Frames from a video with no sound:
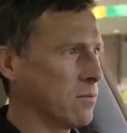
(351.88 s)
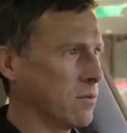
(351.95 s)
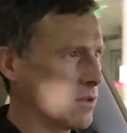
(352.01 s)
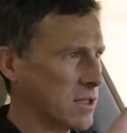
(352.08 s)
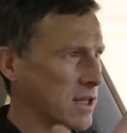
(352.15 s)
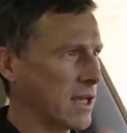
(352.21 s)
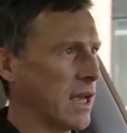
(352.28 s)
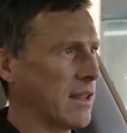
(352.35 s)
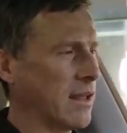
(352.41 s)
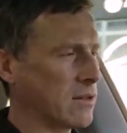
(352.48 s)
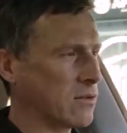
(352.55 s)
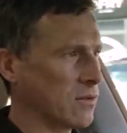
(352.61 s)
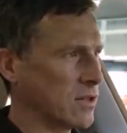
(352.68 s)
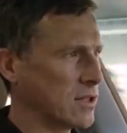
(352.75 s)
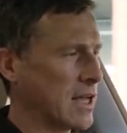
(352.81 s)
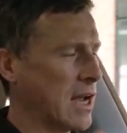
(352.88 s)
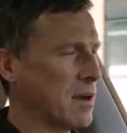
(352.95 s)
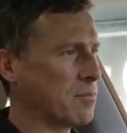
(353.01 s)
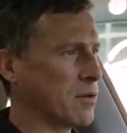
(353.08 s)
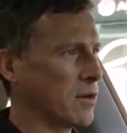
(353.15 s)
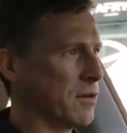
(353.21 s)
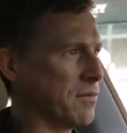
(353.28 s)
Once again, that's all the
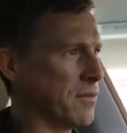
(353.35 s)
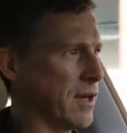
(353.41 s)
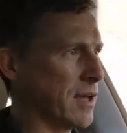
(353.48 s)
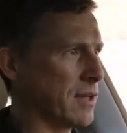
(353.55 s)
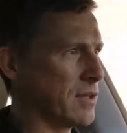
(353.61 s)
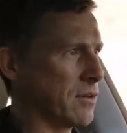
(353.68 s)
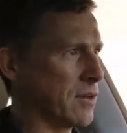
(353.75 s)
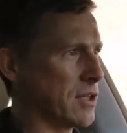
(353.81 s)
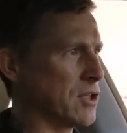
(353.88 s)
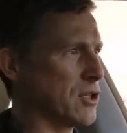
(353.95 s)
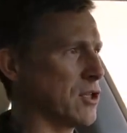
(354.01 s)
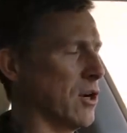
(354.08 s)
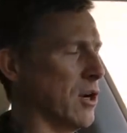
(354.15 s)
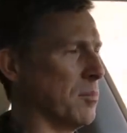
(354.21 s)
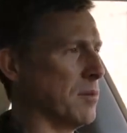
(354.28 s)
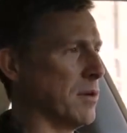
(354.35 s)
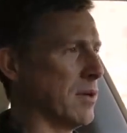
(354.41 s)
soundproofing doing its job.